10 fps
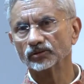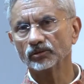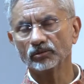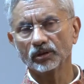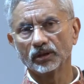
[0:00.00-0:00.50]

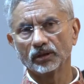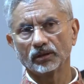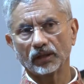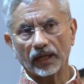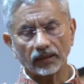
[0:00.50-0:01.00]
So,
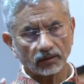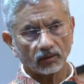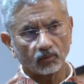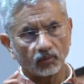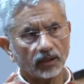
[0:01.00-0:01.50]

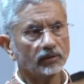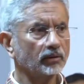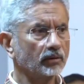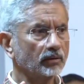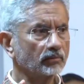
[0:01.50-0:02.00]
and
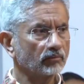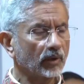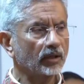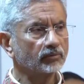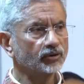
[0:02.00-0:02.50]
one,
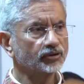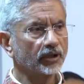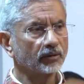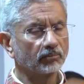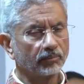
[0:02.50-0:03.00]
I would
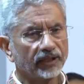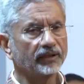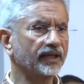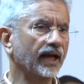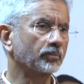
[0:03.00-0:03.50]
say,
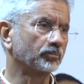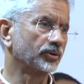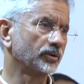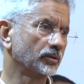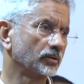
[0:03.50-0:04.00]
big gap
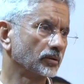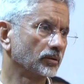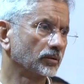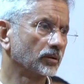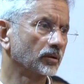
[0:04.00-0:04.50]

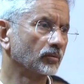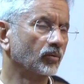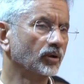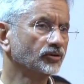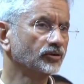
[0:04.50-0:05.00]

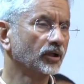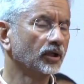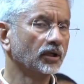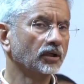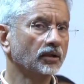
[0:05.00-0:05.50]
was
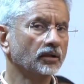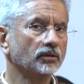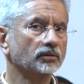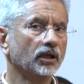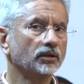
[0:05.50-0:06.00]

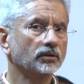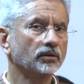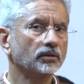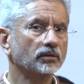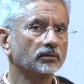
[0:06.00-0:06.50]
that
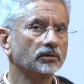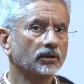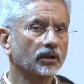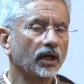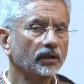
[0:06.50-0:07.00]
the
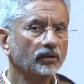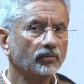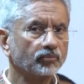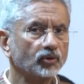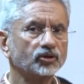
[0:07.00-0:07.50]
kind
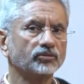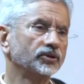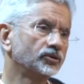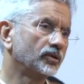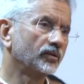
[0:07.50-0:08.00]
of push
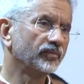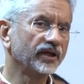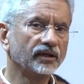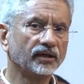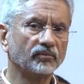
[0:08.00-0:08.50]
we should have
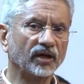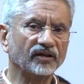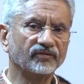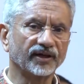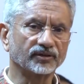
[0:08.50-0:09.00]
made in
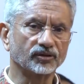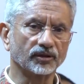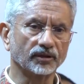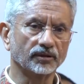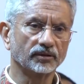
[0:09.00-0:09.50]

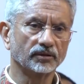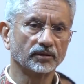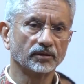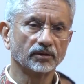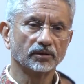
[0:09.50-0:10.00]
manufacturing,
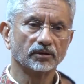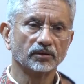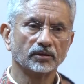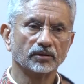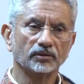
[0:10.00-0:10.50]

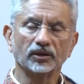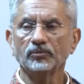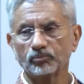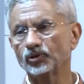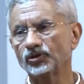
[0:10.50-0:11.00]

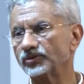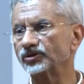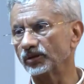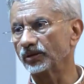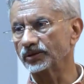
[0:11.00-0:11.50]
that push
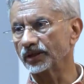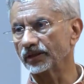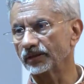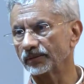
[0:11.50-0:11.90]
was not there.